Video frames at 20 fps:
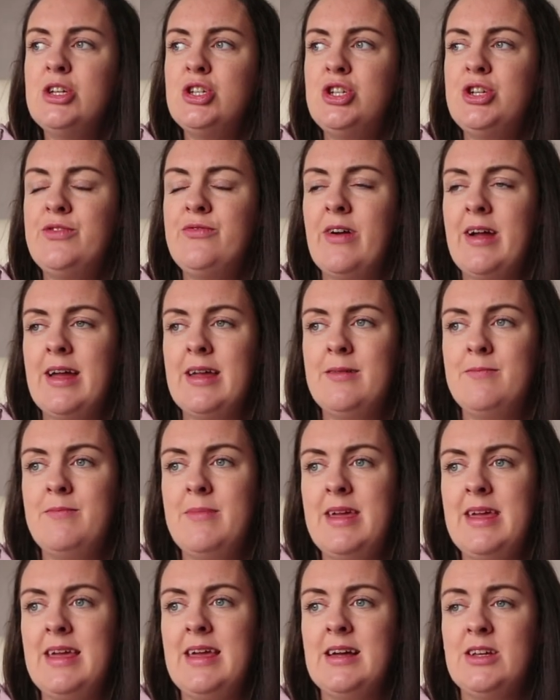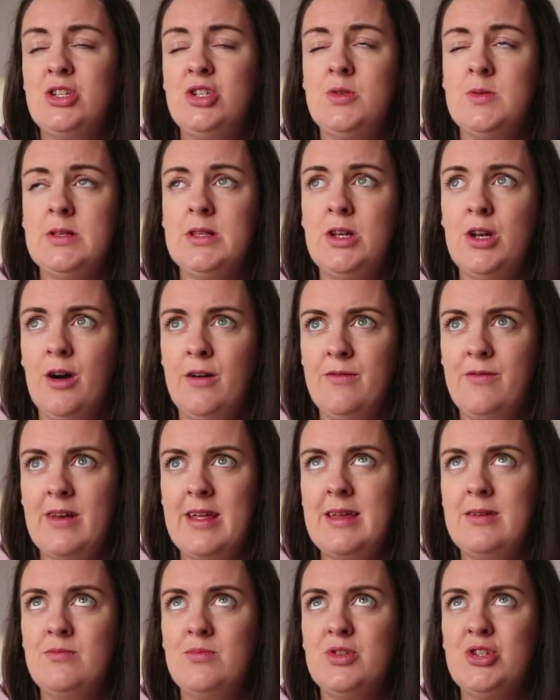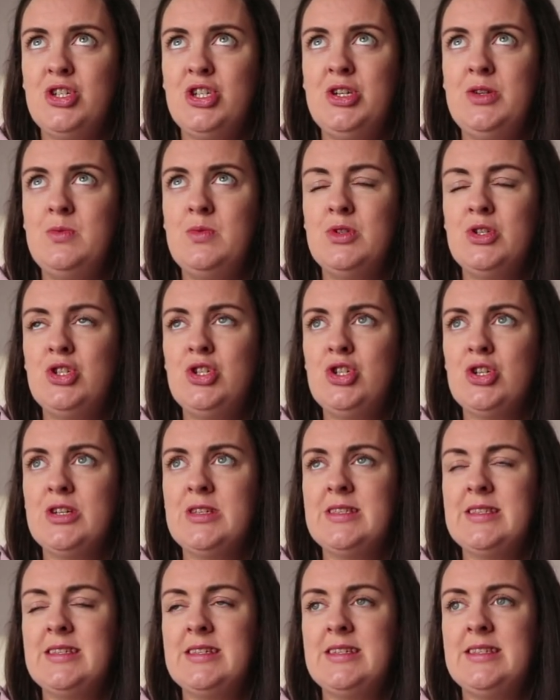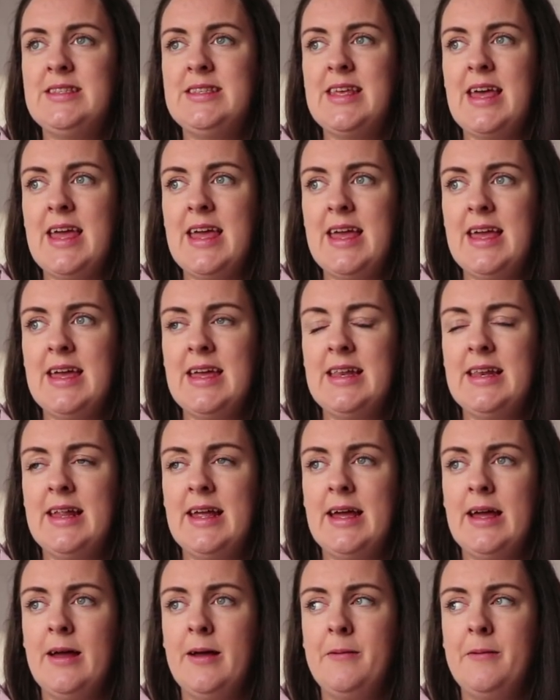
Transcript: She rang me and she was lovely, but she was just saying,